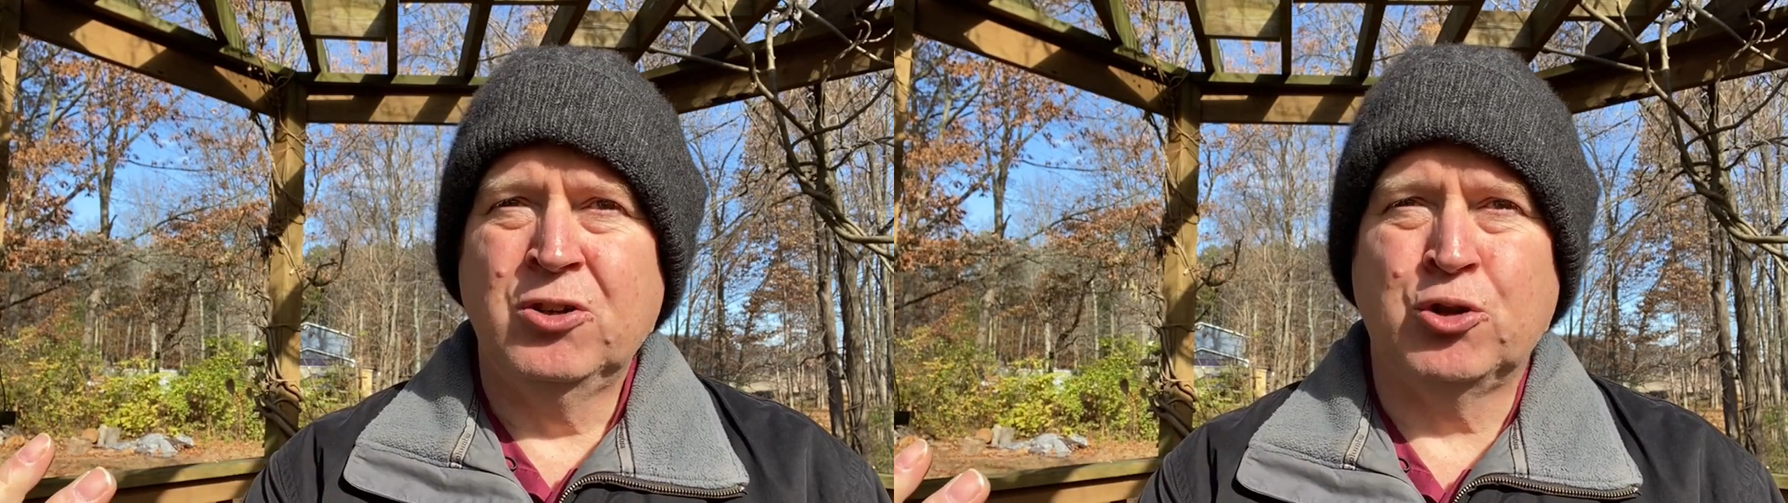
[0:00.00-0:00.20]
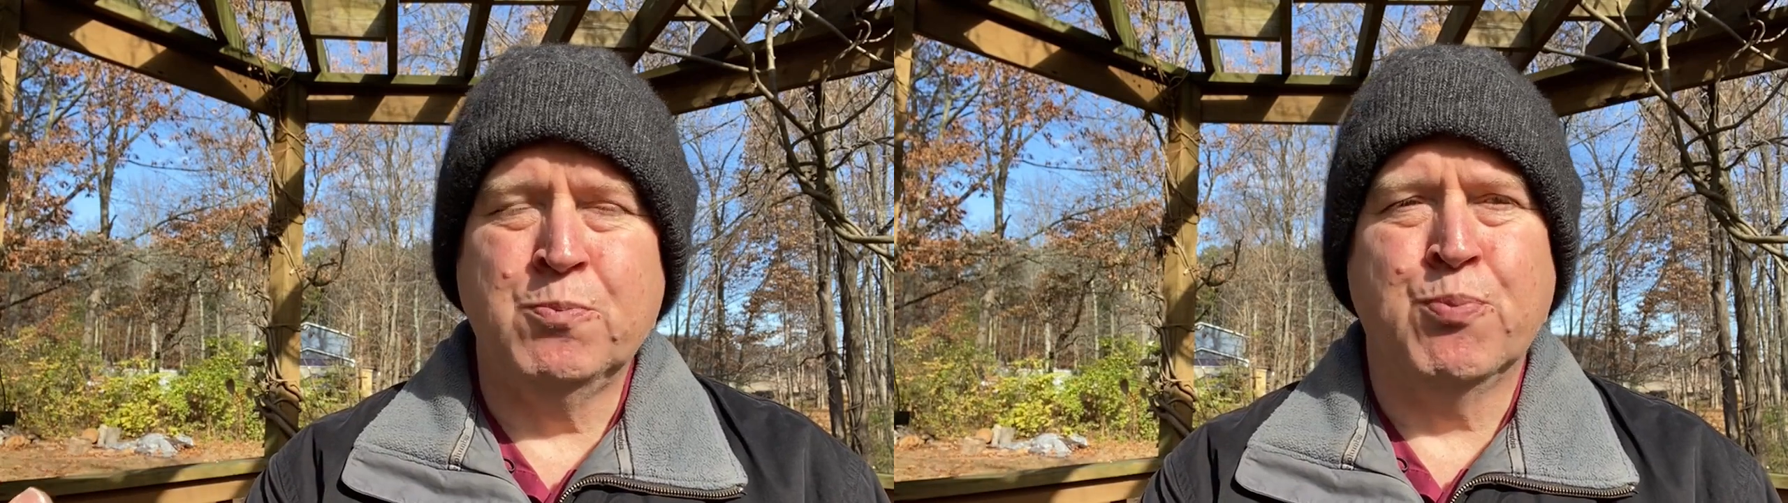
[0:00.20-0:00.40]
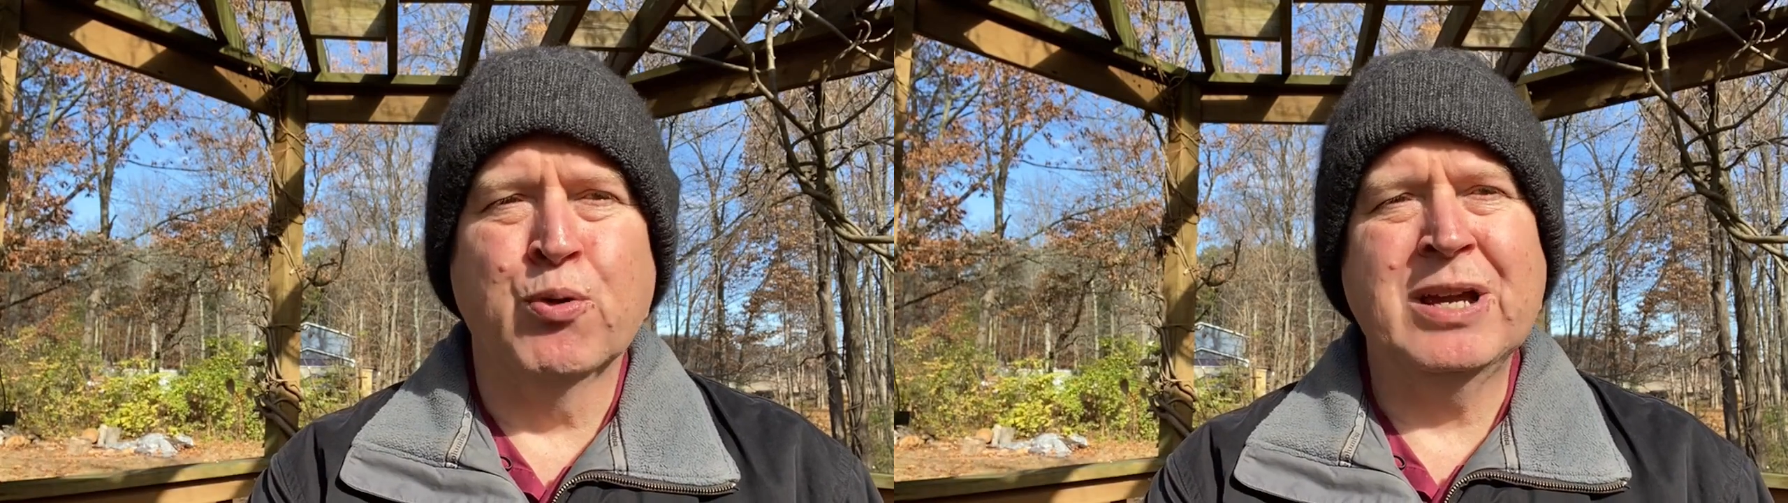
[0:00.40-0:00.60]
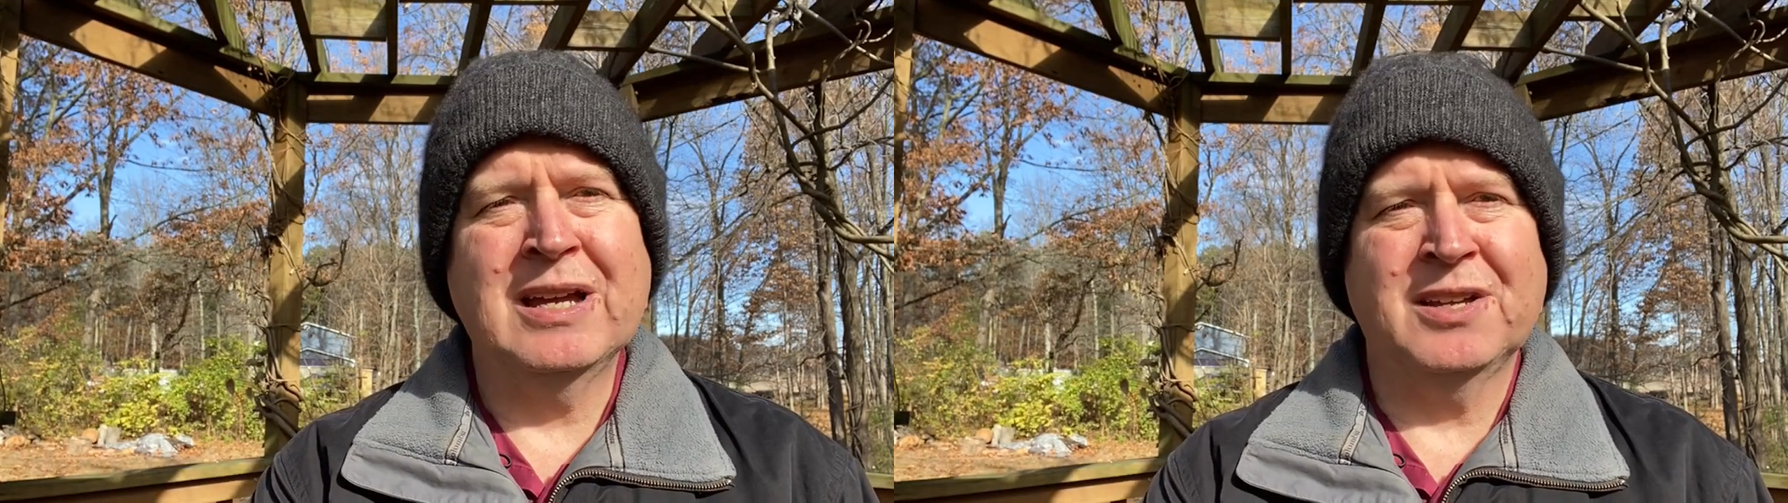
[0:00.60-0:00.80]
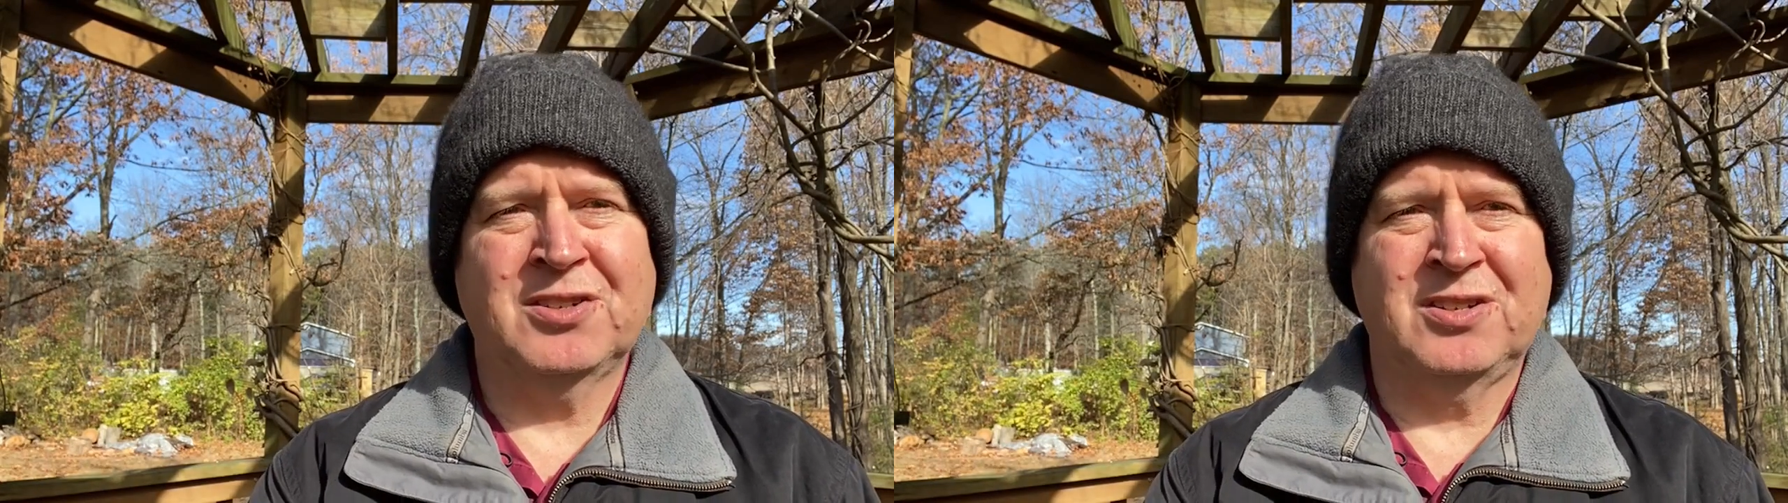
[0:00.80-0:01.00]
to bring
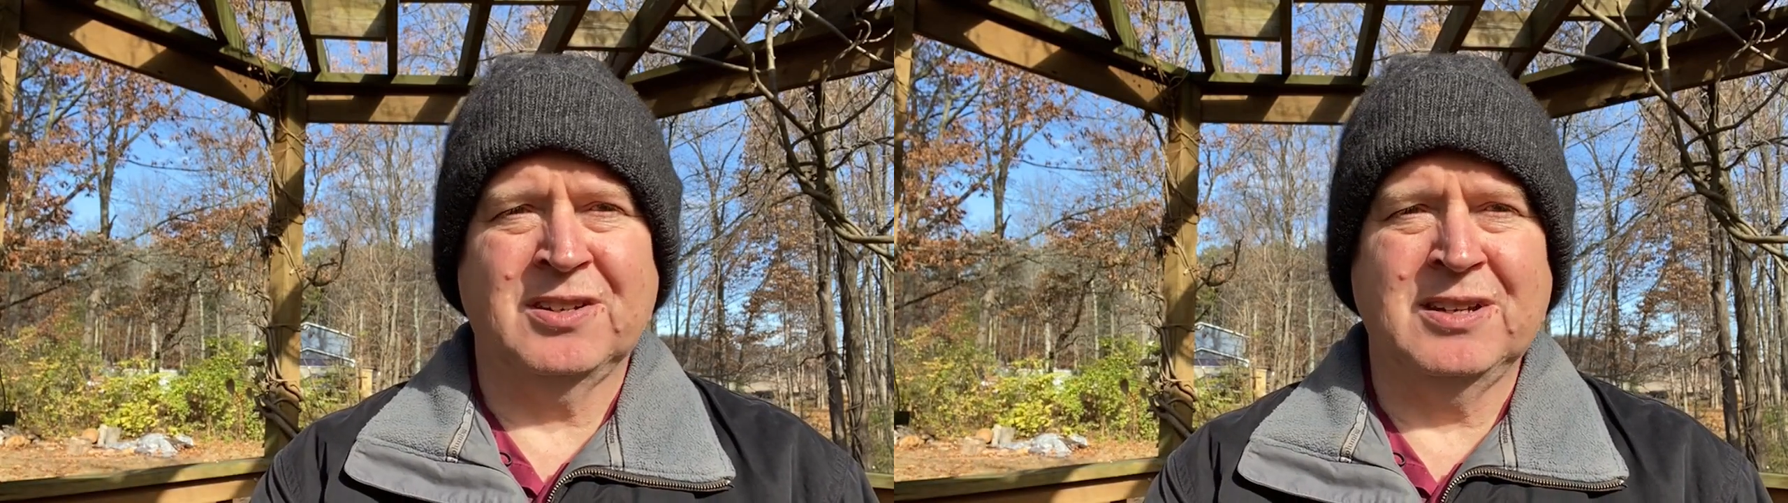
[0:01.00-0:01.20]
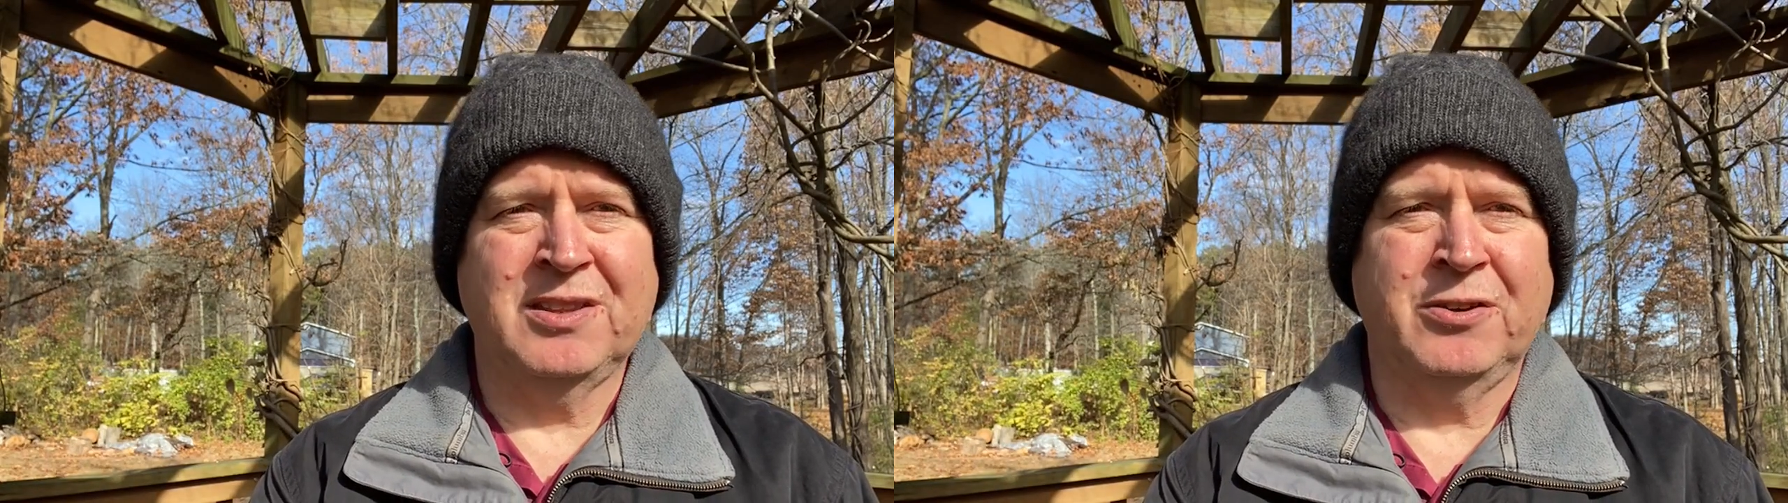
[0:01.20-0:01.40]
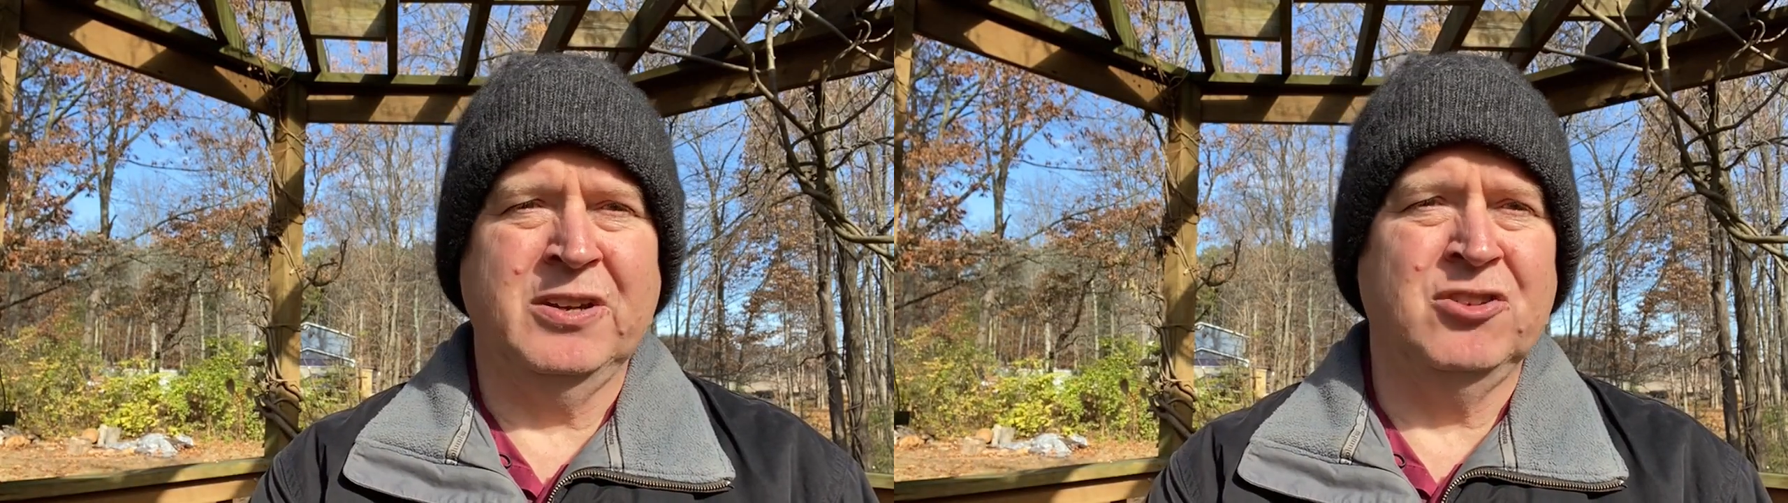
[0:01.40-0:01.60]
us together,